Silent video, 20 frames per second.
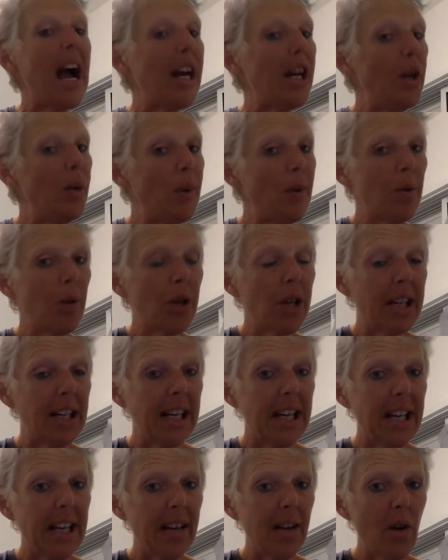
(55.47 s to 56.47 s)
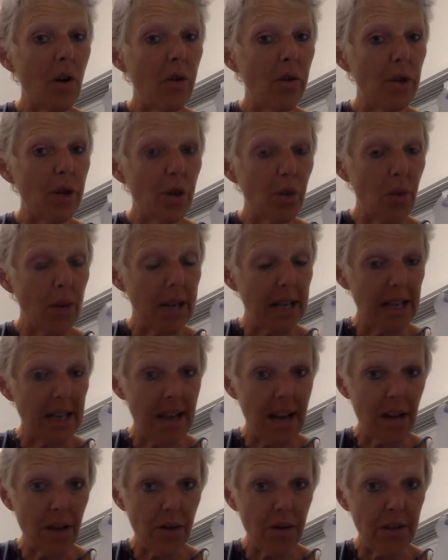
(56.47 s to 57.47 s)
I knew we were going to hit over 20
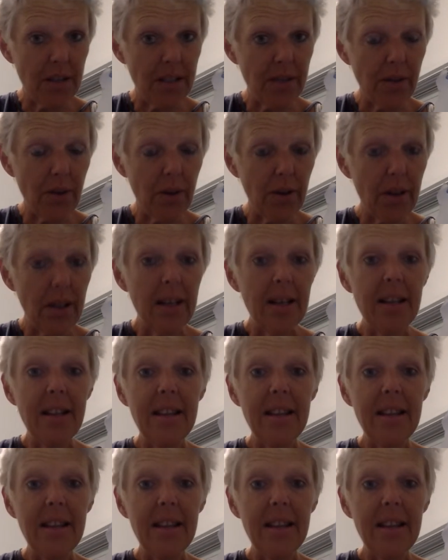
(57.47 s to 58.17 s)
entrants for